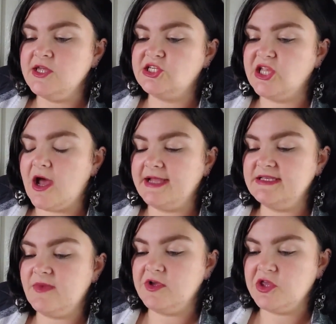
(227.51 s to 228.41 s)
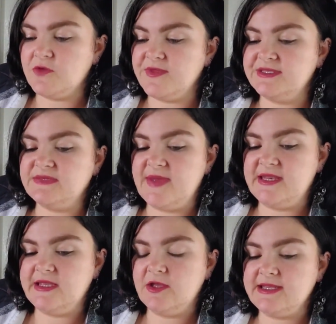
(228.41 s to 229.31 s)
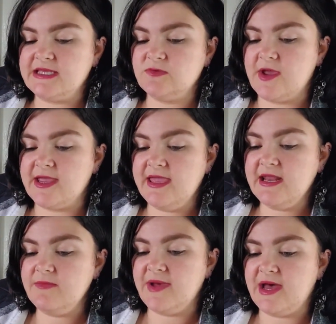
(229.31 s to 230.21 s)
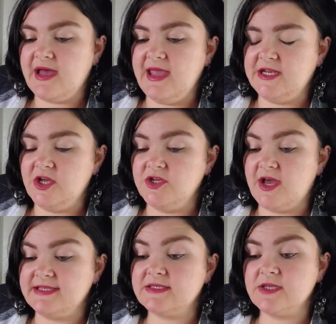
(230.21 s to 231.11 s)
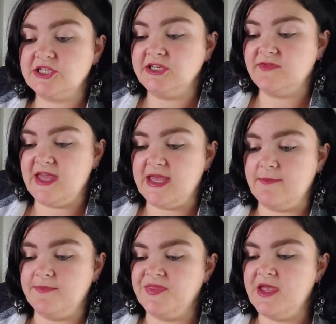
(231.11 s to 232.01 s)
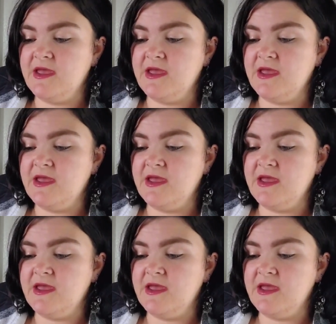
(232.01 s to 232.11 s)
She hides among humans, spending her days working at a bar and her nights searching for him.